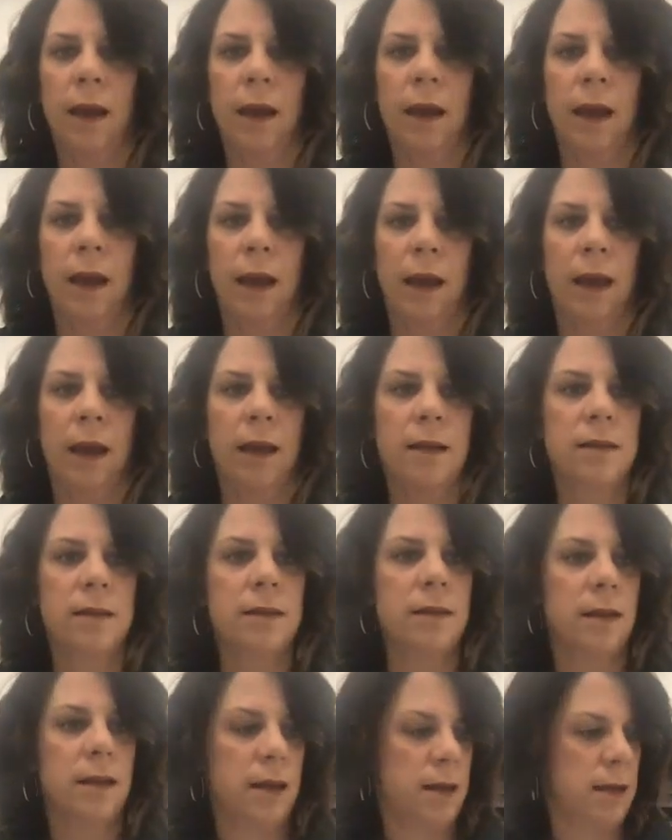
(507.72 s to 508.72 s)

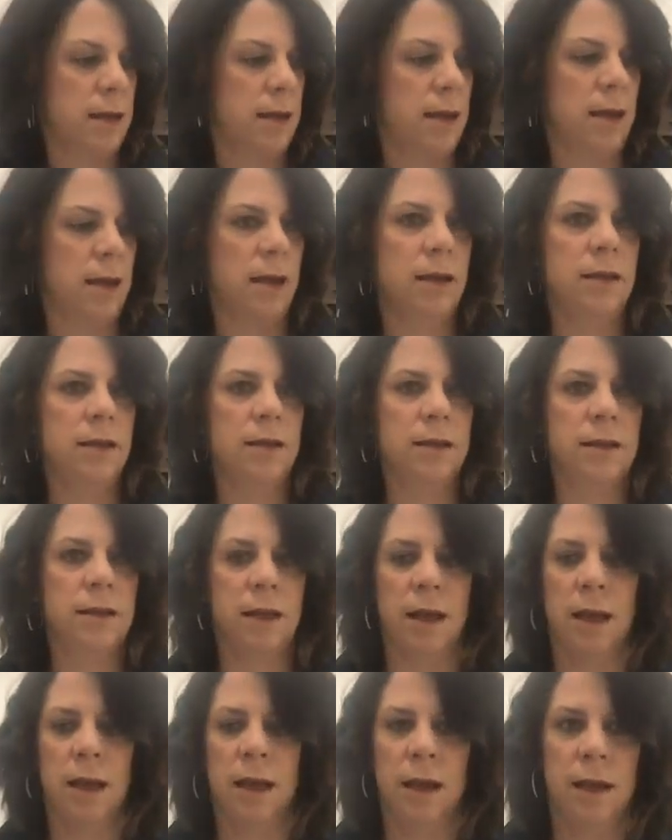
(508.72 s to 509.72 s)
And I get
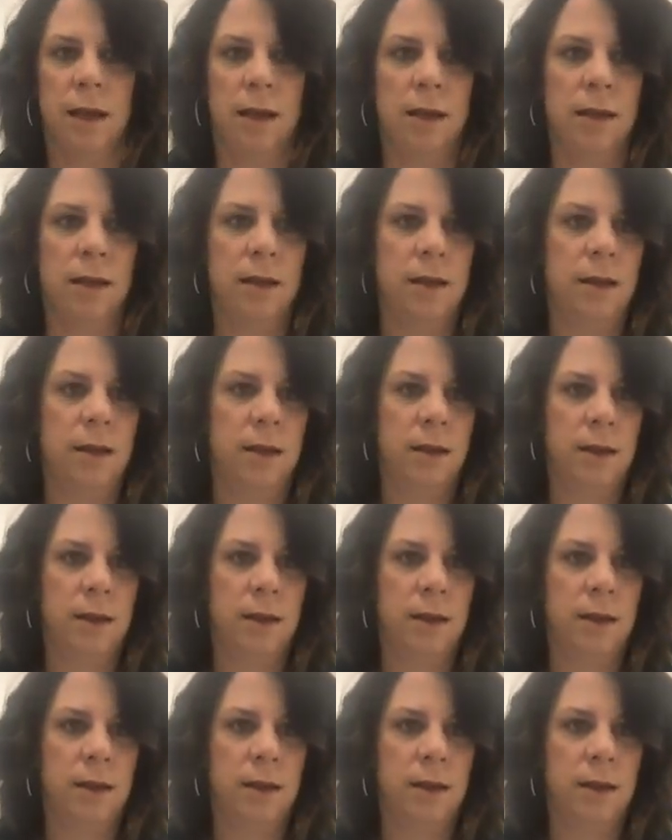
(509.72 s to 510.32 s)
10